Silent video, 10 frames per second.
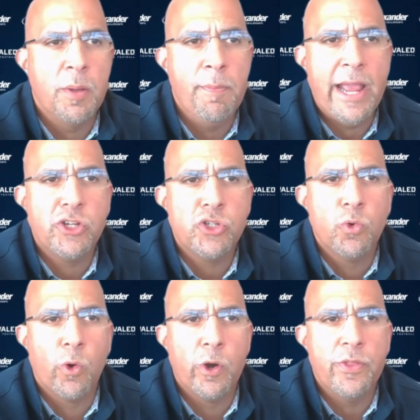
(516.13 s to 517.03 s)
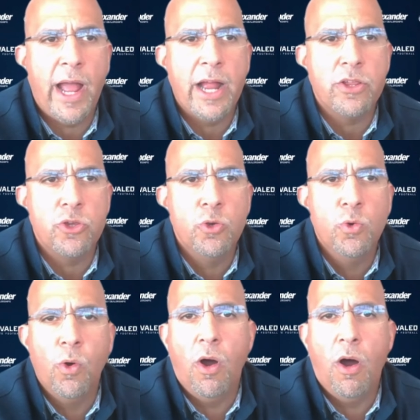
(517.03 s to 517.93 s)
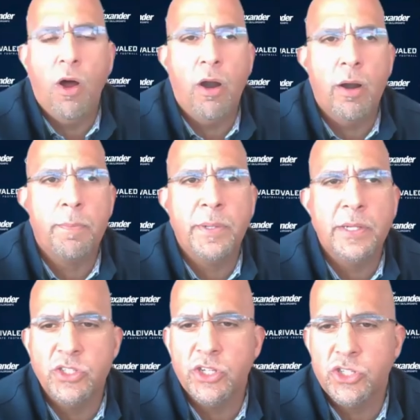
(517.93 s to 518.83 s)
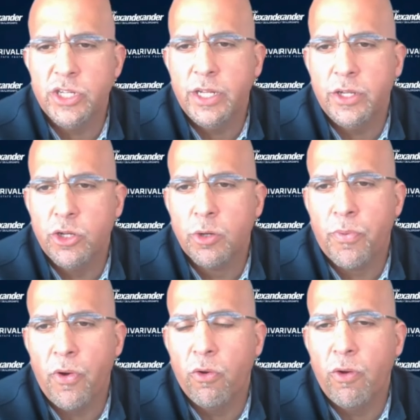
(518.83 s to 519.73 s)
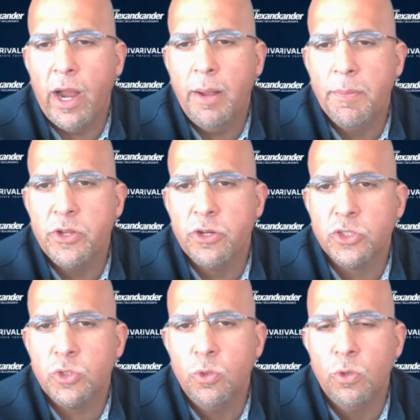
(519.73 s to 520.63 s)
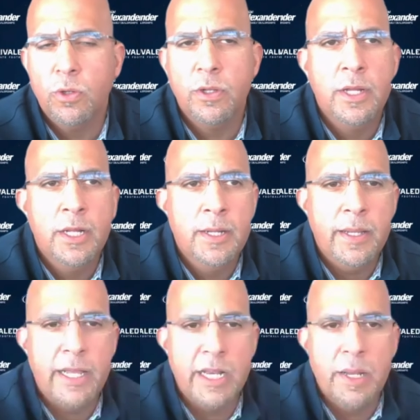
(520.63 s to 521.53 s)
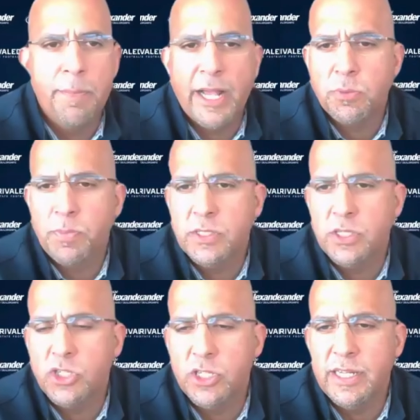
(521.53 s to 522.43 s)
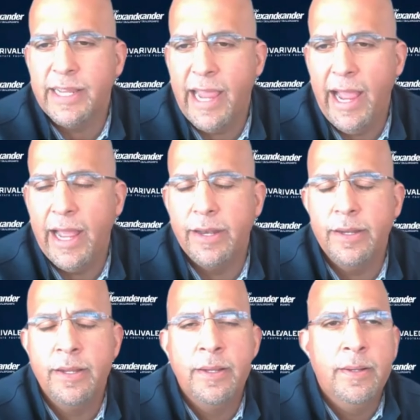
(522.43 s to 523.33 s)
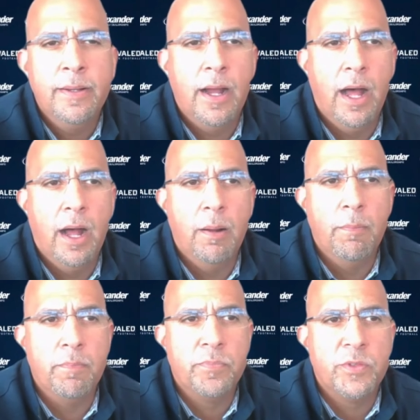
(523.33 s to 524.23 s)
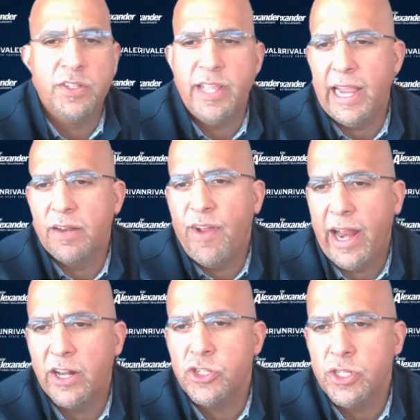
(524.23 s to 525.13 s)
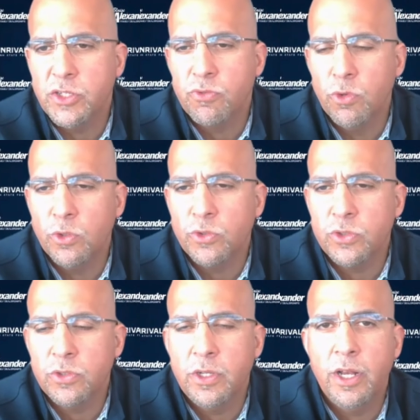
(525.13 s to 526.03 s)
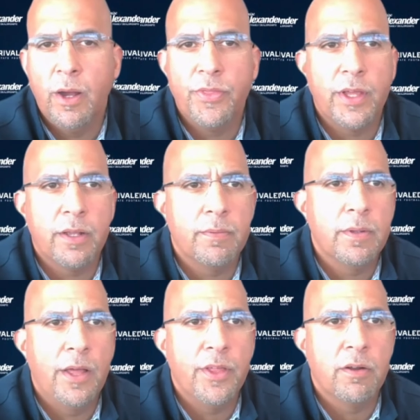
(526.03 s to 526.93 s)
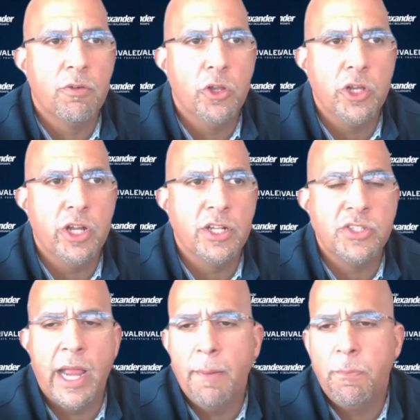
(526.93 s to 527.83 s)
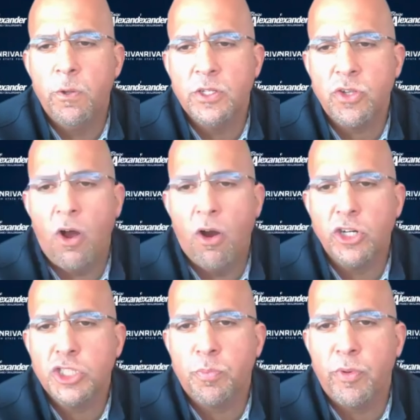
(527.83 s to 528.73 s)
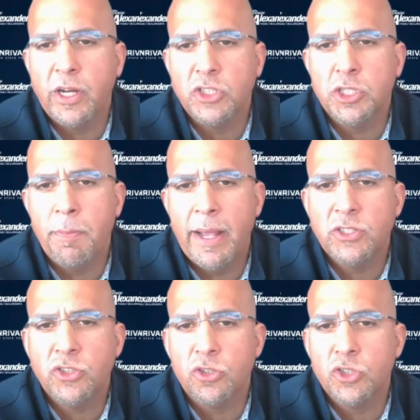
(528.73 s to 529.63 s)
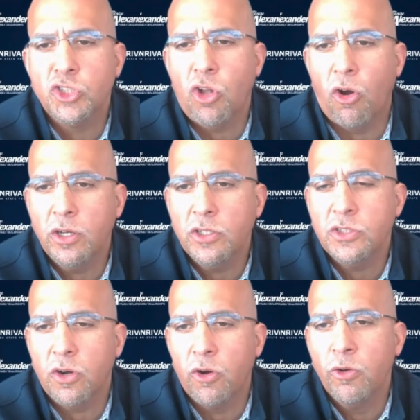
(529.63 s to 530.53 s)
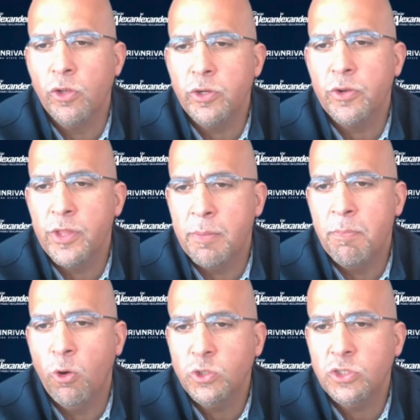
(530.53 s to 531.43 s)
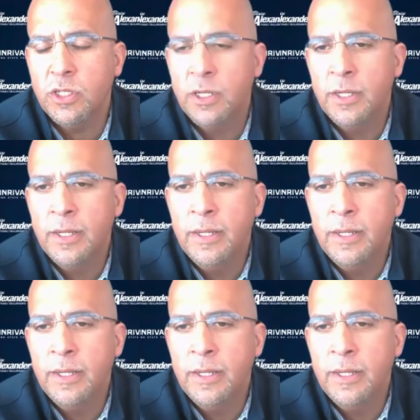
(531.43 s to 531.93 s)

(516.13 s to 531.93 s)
make sure that you are positioning your program and your school in the best position you can to take advantage of these rules. I think a really good example is our spring semester starts earlier than most.